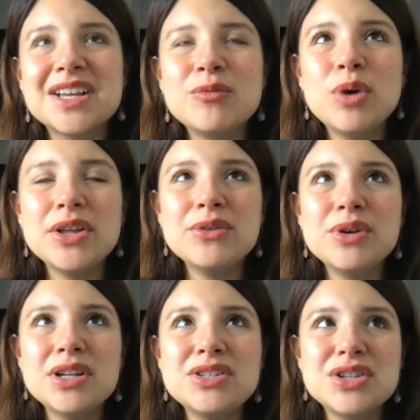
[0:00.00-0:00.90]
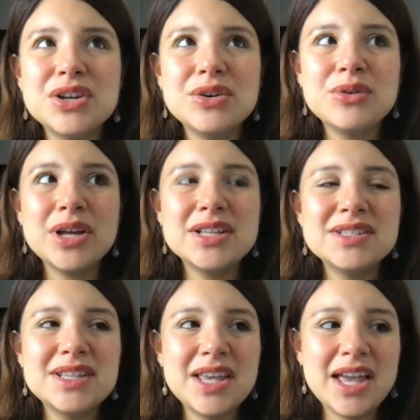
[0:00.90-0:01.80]
What you could do
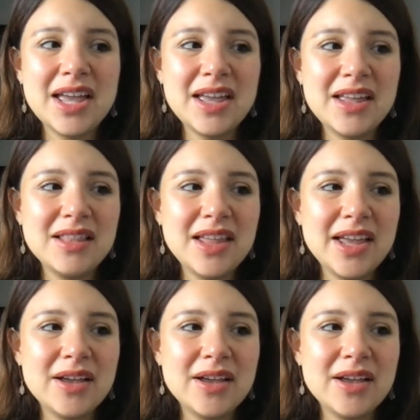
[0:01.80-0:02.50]
is get